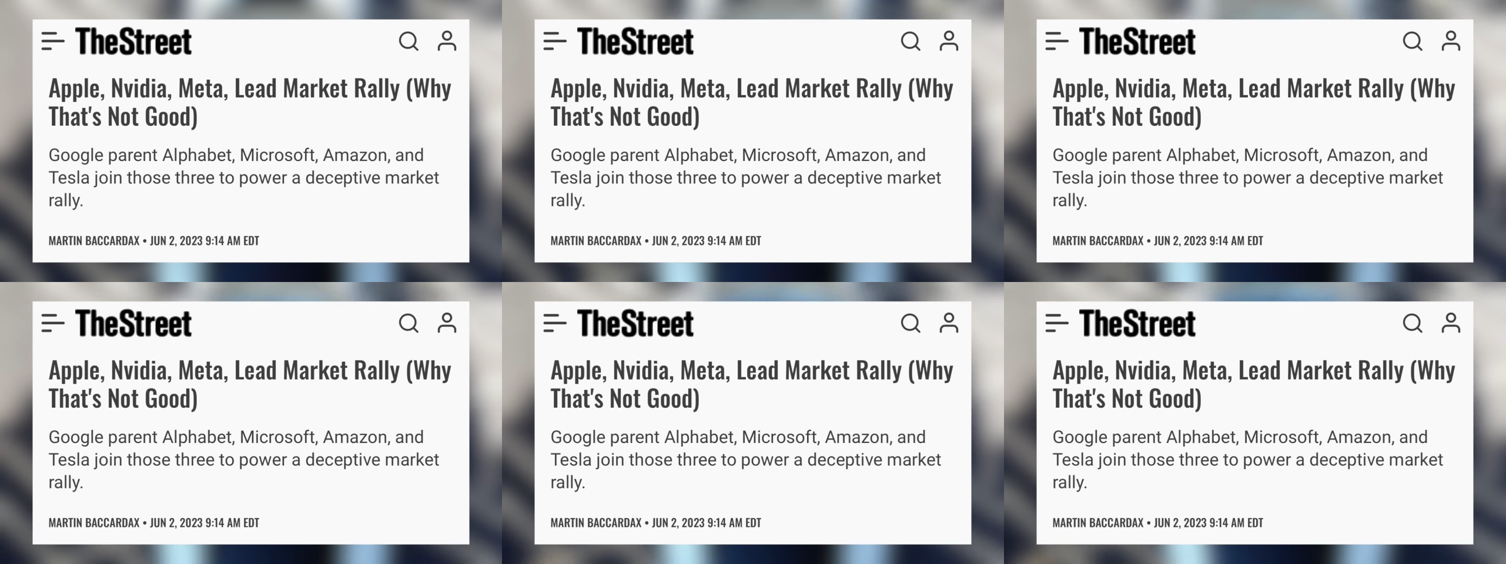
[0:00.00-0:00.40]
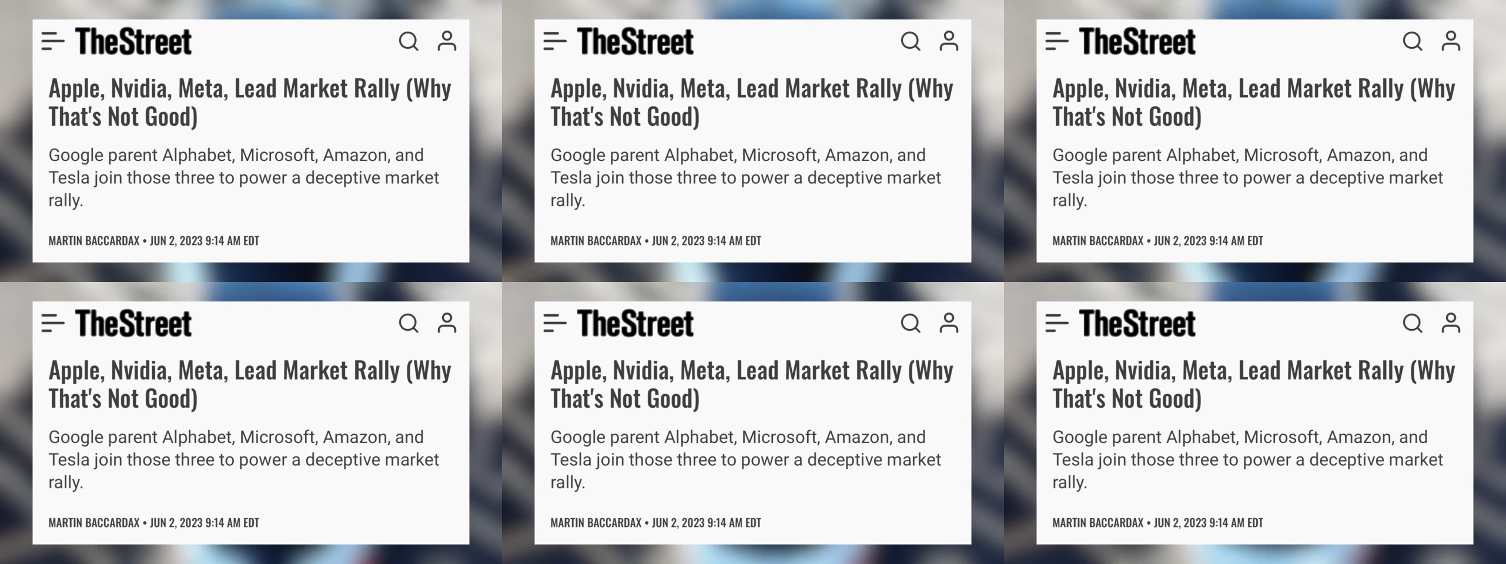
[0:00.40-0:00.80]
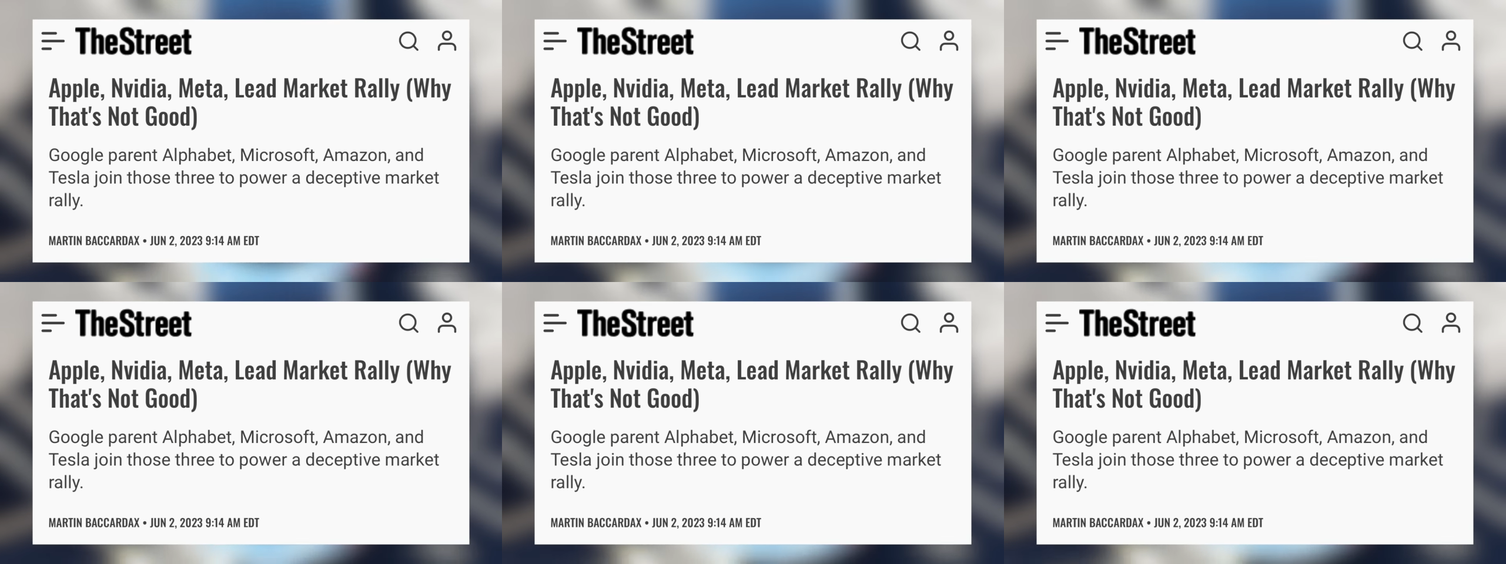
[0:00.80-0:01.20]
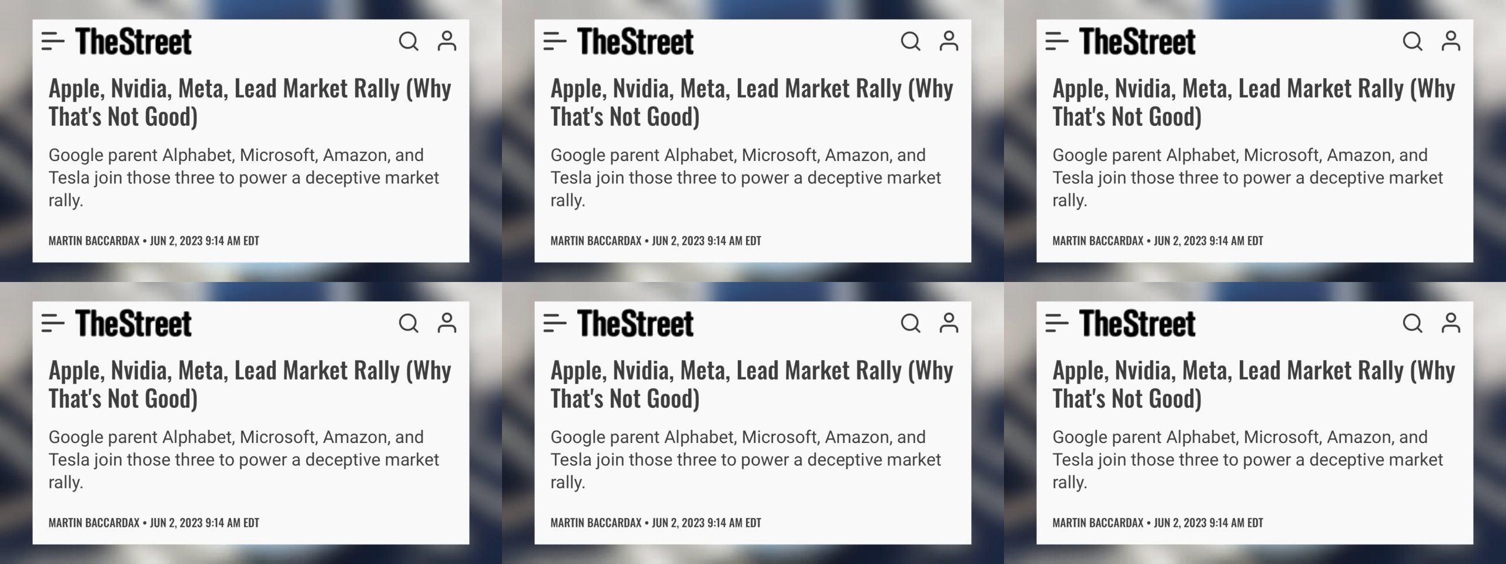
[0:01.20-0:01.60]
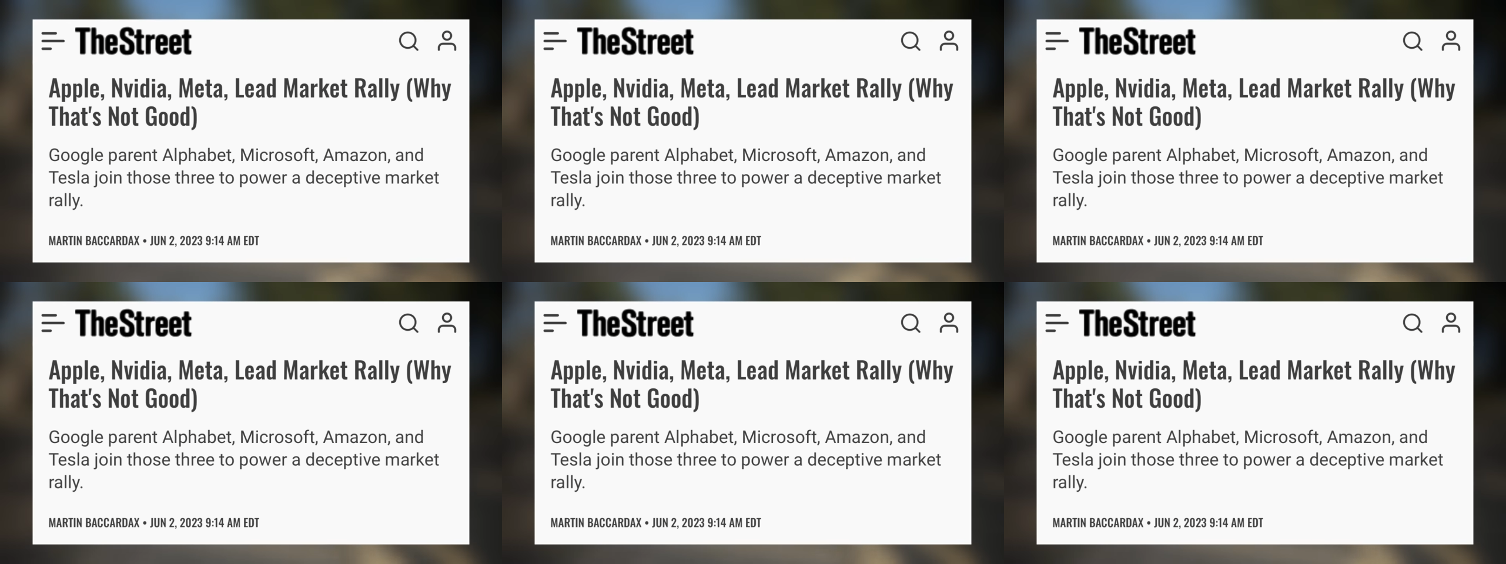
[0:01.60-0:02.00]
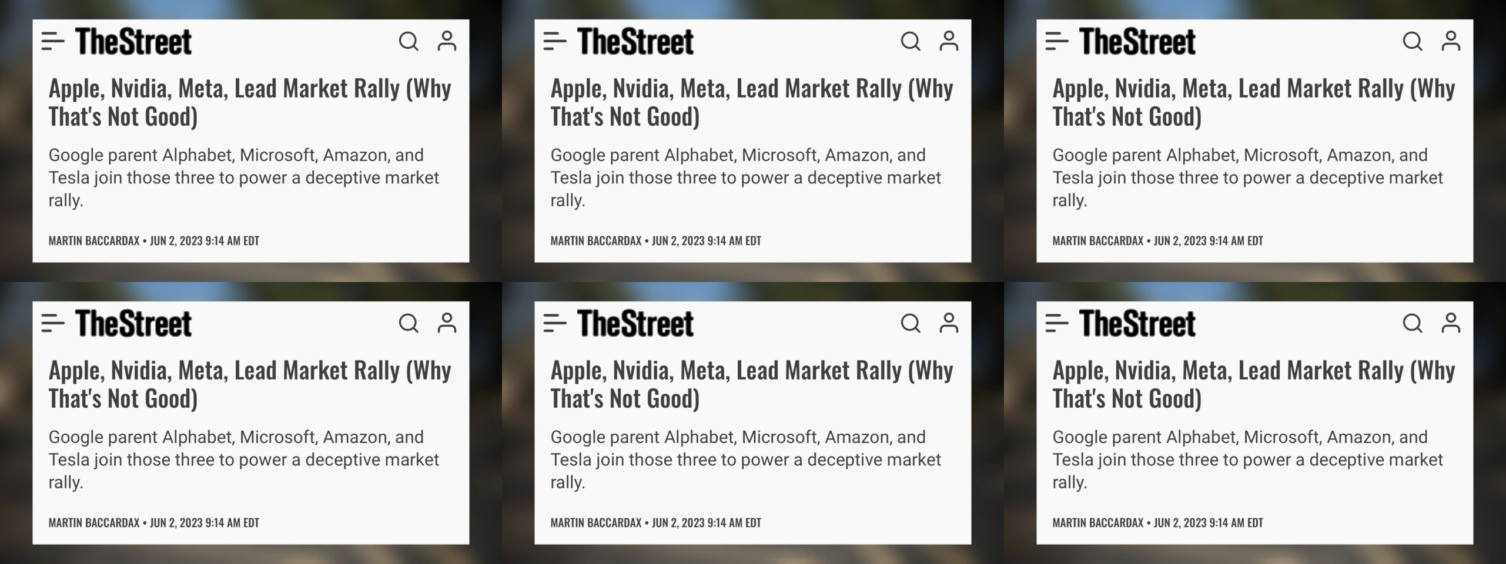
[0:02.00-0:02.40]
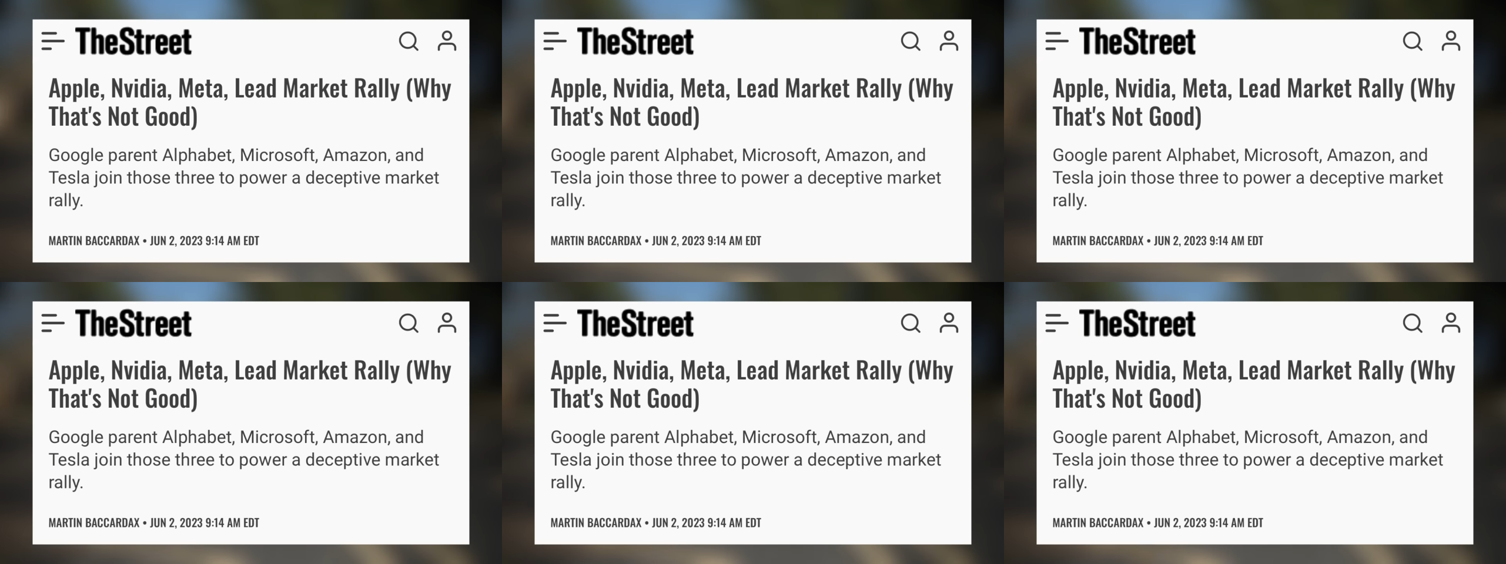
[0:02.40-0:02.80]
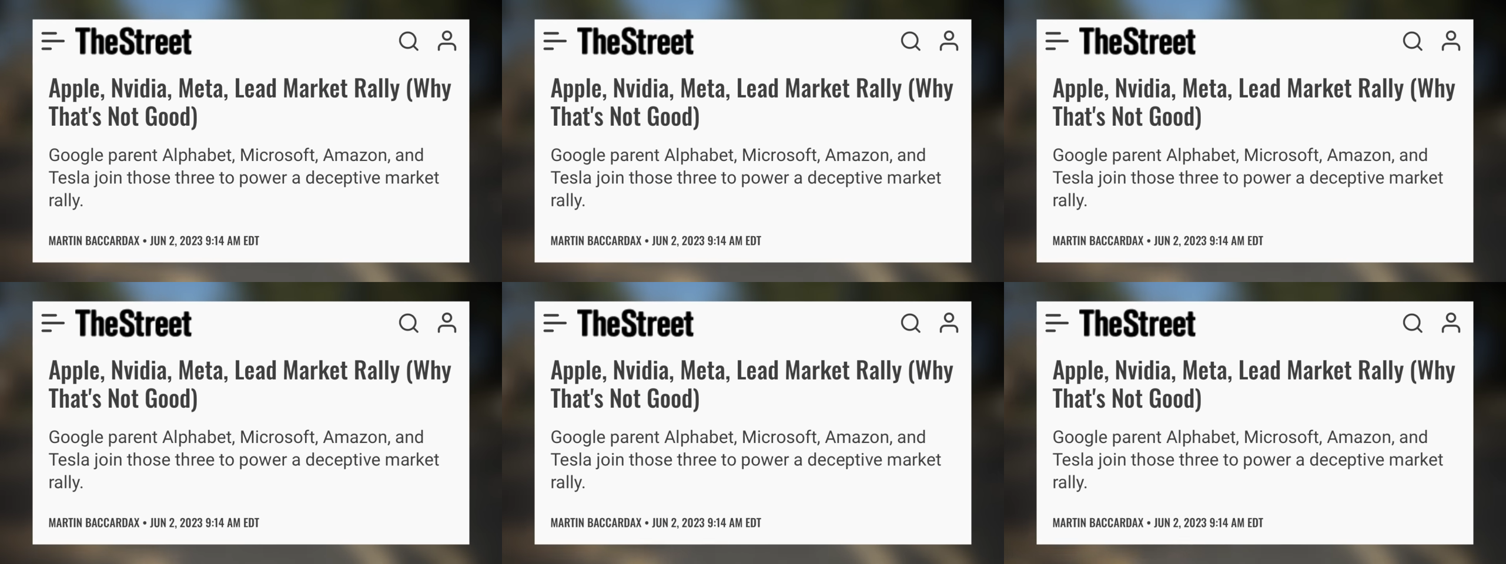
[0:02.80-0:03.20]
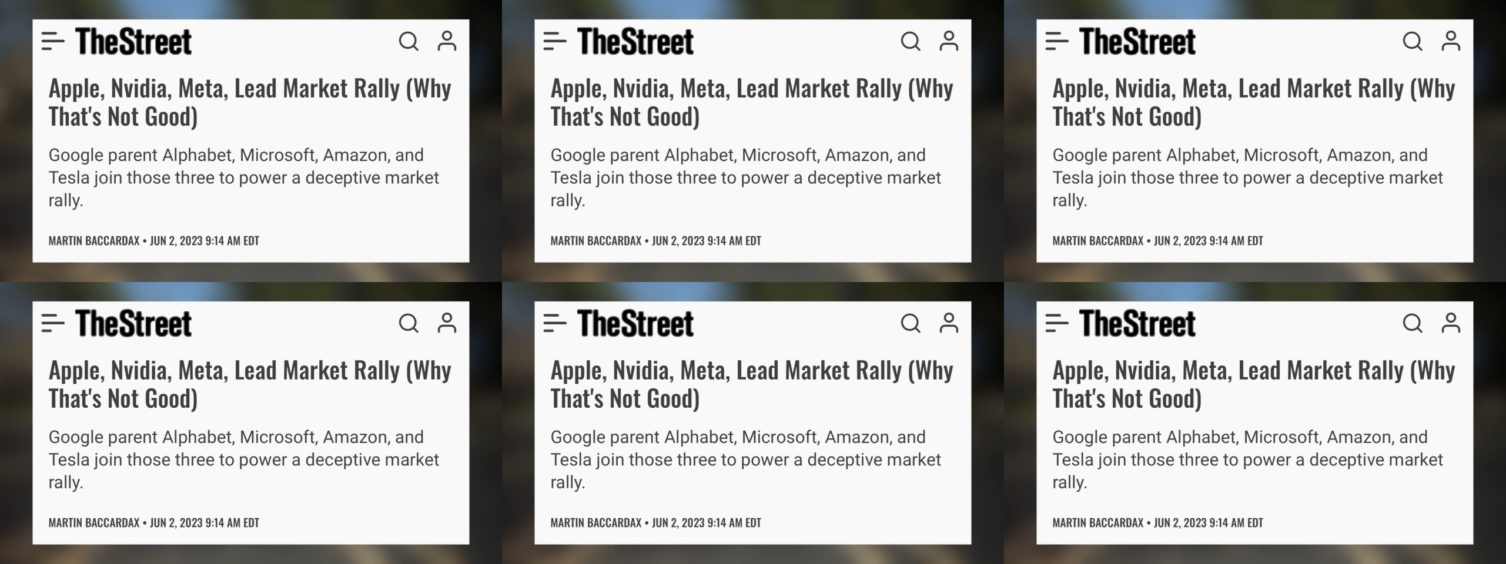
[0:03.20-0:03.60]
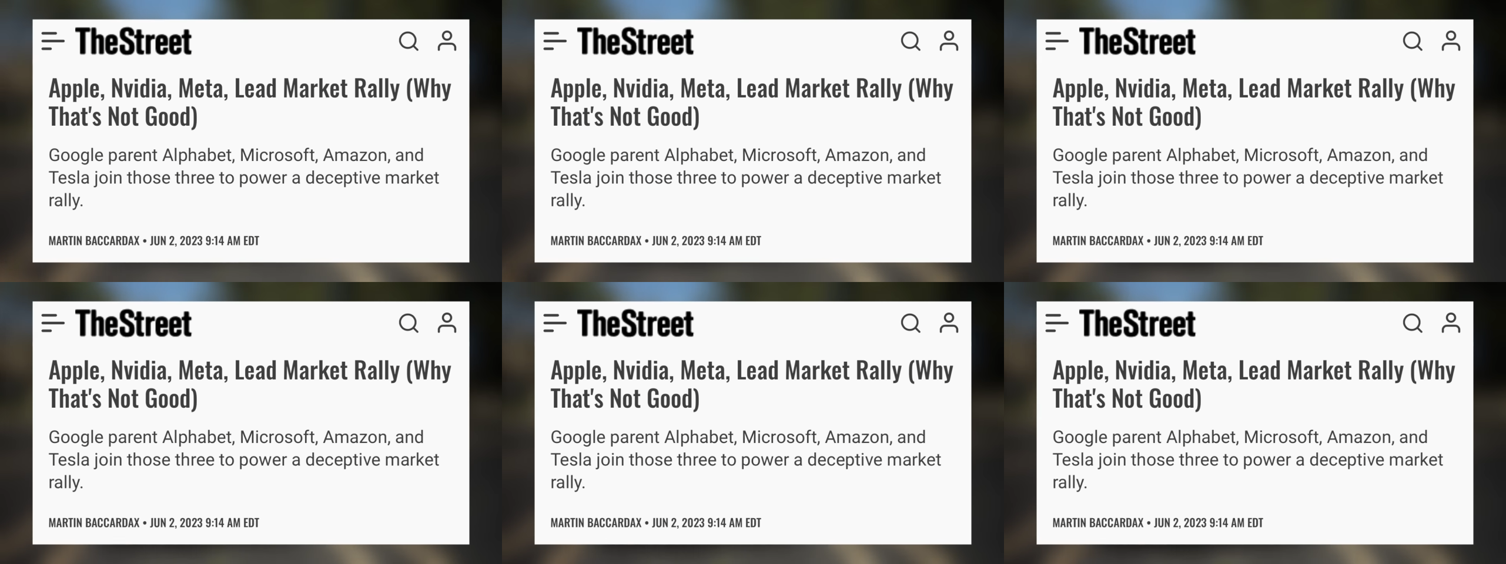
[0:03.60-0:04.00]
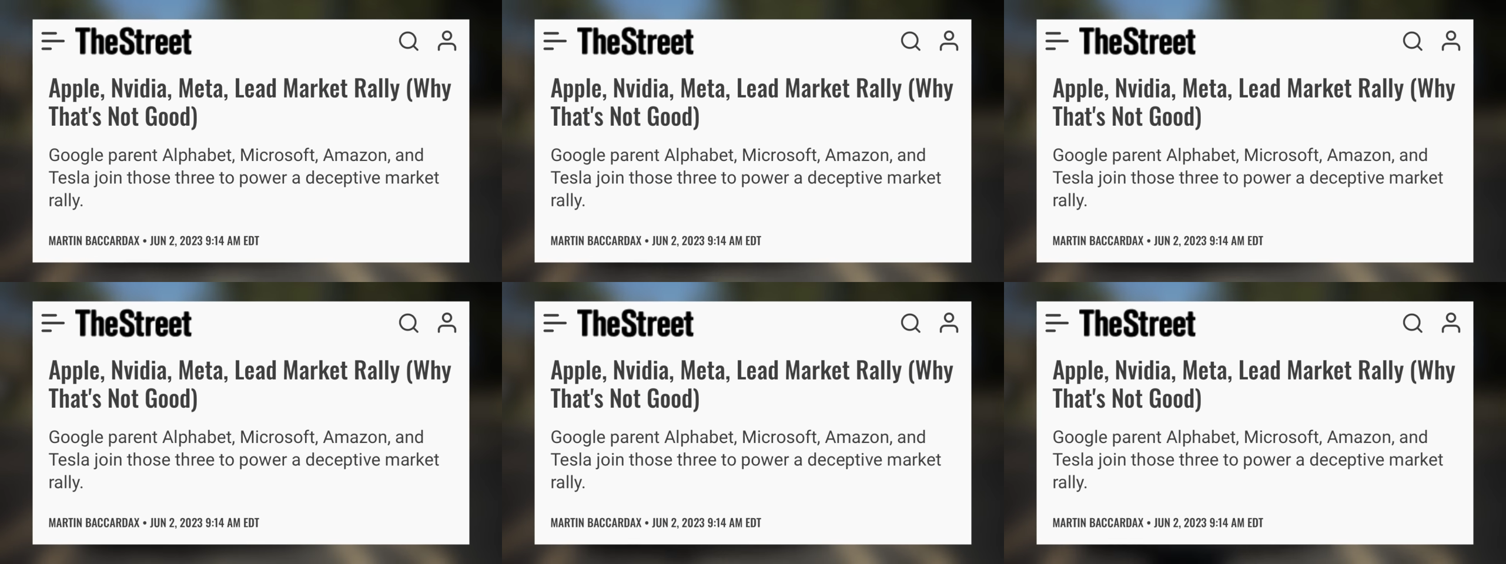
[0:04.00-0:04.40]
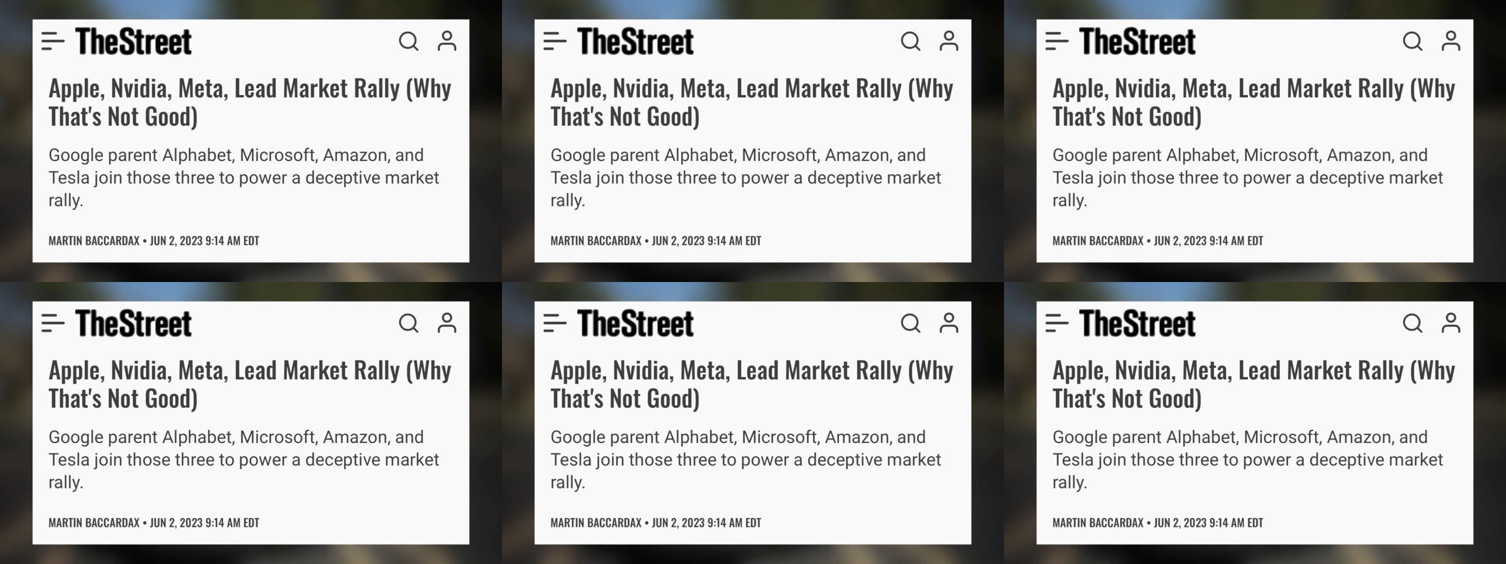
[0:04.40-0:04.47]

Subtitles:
[unreadable: no face in view]